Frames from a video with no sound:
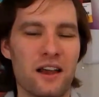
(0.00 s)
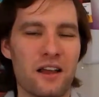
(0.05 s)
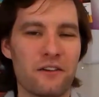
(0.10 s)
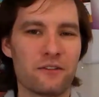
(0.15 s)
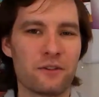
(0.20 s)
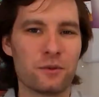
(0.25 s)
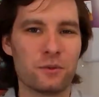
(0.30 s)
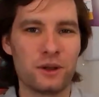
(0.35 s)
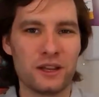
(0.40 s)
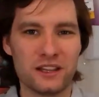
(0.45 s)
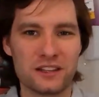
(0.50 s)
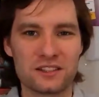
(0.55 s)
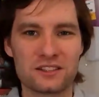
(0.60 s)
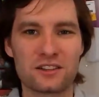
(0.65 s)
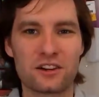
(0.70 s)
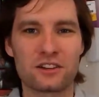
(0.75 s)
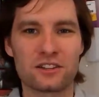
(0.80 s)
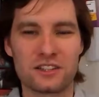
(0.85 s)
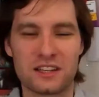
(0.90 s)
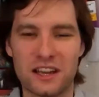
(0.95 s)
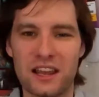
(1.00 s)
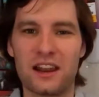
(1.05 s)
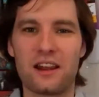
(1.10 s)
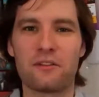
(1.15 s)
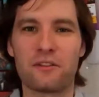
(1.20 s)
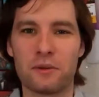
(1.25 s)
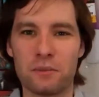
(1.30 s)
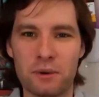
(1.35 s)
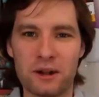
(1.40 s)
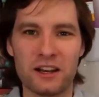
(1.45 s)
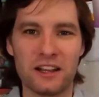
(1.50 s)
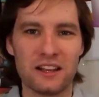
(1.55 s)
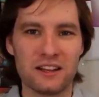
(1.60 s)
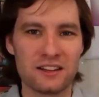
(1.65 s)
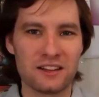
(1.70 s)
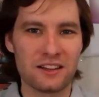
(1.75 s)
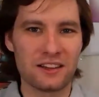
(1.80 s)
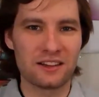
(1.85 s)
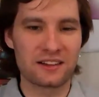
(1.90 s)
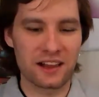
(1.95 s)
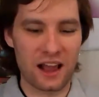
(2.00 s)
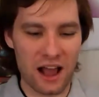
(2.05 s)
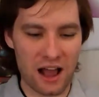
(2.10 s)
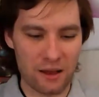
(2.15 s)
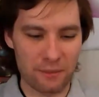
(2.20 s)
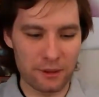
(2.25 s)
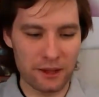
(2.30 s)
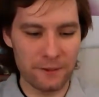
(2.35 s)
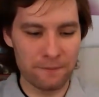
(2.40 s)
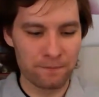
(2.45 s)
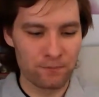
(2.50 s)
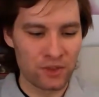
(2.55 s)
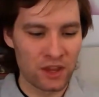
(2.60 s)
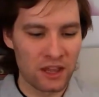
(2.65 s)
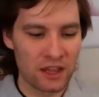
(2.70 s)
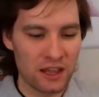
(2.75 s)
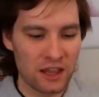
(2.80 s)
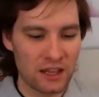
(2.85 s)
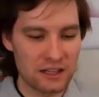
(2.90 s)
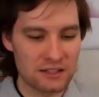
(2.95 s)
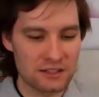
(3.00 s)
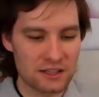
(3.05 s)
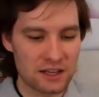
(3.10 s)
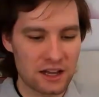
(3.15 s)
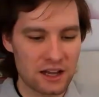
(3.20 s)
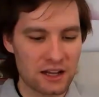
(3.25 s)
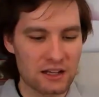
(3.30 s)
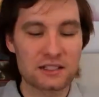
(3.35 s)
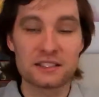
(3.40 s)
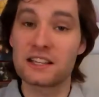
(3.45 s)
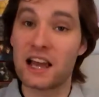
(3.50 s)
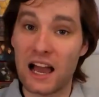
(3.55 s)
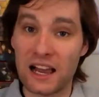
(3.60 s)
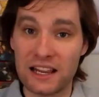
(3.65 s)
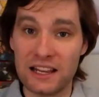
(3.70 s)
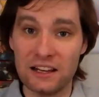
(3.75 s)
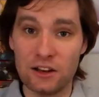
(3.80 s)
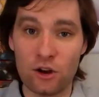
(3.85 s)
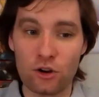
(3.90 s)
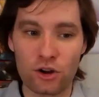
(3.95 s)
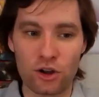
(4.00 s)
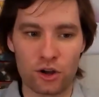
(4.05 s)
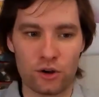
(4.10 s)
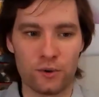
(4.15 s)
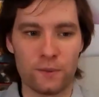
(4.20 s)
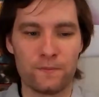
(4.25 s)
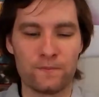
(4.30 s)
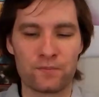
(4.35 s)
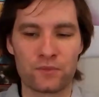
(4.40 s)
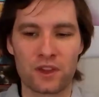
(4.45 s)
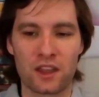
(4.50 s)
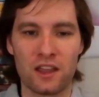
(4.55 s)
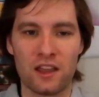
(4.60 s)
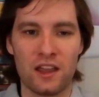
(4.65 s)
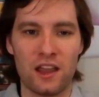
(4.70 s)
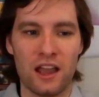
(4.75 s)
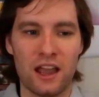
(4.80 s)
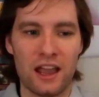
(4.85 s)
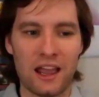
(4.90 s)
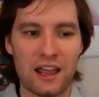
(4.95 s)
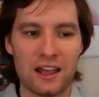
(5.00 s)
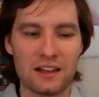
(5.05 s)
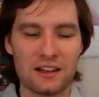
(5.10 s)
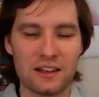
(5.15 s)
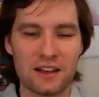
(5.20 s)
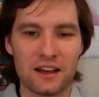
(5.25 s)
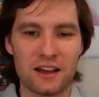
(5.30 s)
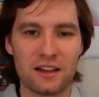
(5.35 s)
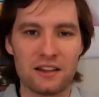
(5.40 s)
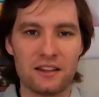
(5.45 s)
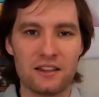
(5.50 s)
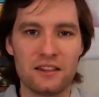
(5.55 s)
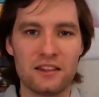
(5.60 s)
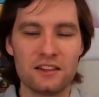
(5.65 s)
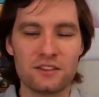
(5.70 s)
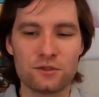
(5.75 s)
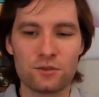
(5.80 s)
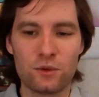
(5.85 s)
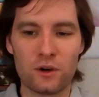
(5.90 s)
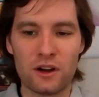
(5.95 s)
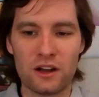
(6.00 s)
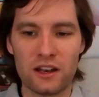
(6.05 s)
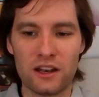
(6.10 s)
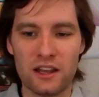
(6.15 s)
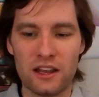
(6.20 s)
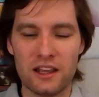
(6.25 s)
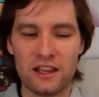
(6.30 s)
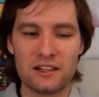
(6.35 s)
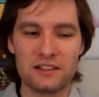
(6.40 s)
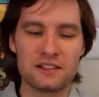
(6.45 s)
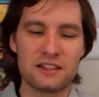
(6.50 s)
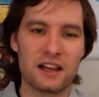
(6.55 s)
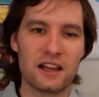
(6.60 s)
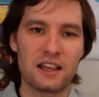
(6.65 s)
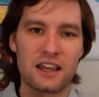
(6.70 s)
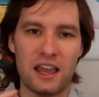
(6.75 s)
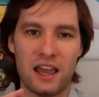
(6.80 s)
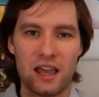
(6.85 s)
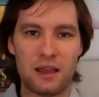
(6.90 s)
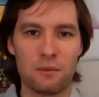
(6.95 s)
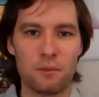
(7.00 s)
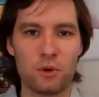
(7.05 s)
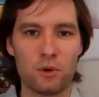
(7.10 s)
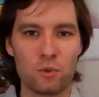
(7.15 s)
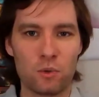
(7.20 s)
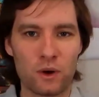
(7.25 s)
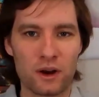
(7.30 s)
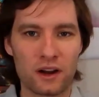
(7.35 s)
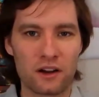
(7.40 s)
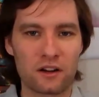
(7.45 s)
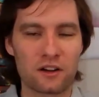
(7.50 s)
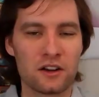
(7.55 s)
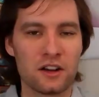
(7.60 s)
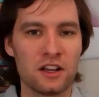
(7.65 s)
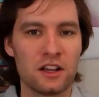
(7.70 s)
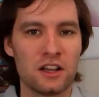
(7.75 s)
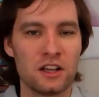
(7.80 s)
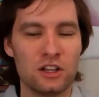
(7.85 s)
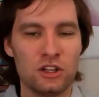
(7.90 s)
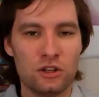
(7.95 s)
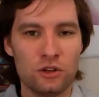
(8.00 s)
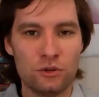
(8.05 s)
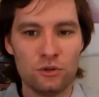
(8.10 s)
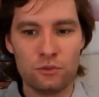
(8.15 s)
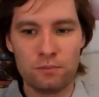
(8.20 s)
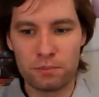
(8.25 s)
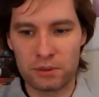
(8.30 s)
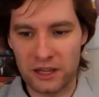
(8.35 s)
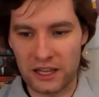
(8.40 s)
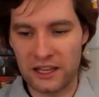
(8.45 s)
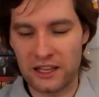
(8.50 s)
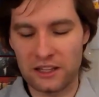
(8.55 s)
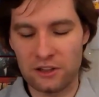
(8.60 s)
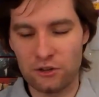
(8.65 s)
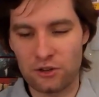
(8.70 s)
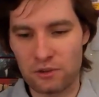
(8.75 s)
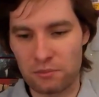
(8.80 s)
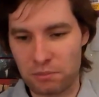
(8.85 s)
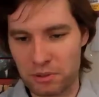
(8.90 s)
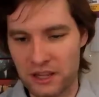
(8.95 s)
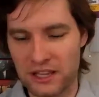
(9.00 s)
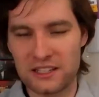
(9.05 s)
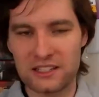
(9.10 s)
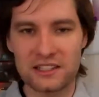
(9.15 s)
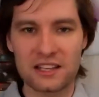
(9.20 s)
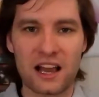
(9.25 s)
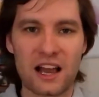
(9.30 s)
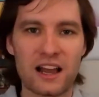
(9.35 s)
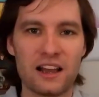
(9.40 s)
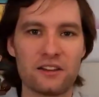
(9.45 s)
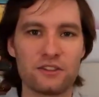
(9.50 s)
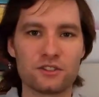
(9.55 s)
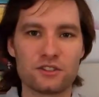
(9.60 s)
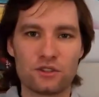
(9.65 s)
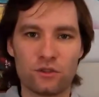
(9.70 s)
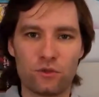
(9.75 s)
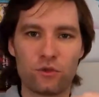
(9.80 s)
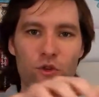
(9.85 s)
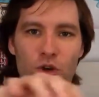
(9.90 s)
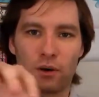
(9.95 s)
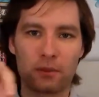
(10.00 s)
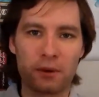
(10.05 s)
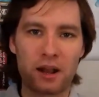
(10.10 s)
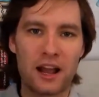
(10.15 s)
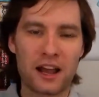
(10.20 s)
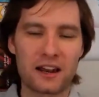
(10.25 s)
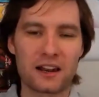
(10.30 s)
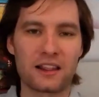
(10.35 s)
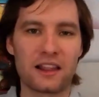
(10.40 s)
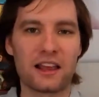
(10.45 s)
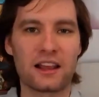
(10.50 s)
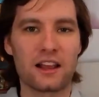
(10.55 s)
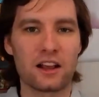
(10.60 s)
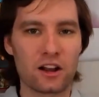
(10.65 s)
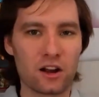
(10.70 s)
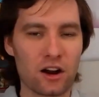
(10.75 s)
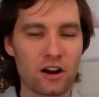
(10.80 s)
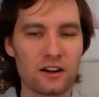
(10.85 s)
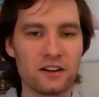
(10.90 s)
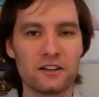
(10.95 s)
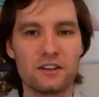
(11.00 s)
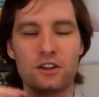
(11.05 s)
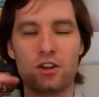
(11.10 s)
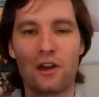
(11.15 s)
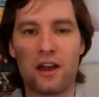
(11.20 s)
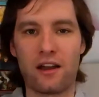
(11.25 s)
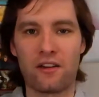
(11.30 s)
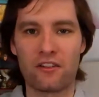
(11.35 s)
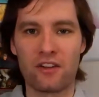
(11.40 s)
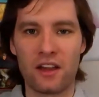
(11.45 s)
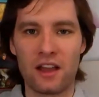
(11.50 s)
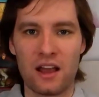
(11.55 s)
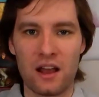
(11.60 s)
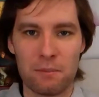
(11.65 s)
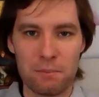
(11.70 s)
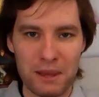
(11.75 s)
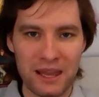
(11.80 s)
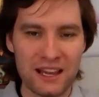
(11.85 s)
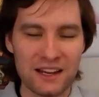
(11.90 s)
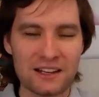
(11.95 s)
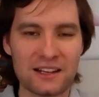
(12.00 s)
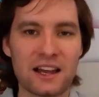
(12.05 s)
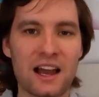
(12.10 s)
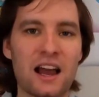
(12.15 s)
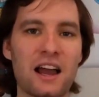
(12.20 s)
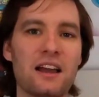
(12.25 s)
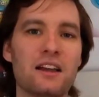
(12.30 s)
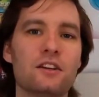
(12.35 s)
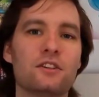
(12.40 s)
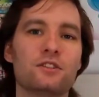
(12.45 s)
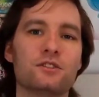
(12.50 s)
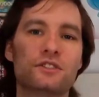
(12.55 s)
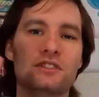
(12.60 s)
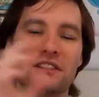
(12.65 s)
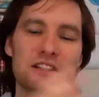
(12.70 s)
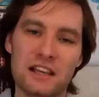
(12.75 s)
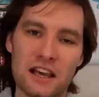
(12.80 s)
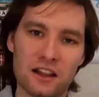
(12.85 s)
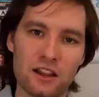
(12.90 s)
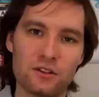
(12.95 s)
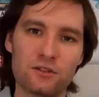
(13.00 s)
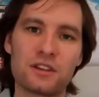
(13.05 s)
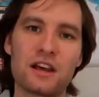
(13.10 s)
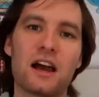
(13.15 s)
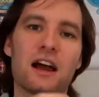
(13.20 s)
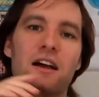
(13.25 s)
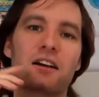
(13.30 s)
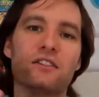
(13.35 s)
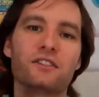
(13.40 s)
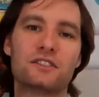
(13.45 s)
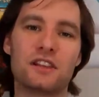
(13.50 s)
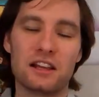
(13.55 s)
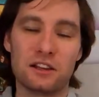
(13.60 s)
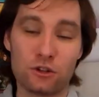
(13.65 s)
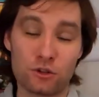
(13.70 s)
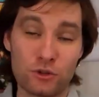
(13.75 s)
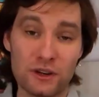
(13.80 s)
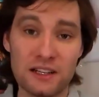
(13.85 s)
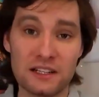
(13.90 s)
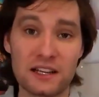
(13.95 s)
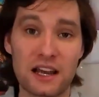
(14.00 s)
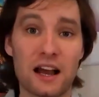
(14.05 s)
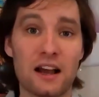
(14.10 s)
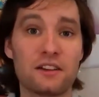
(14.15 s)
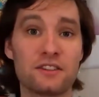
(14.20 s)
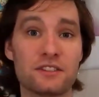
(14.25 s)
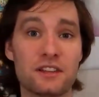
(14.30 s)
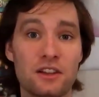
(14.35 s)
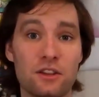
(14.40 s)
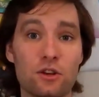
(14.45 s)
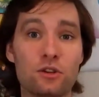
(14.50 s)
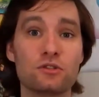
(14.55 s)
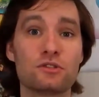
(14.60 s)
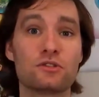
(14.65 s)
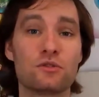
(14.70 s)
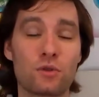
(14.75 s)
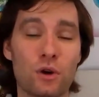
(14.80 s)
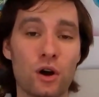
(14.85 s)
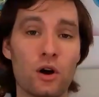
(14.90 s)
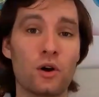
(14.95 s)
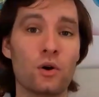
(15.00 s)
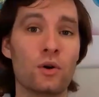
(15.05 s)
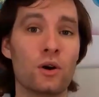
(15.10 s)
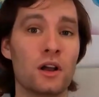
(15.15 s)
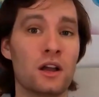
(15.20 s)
we start to get everybody into this hobby. It's Taki Noko, and this one is a game where you can place tiles to form kind of like a garden. You have pink tiles, yellow tiles, and green tiles, and those grow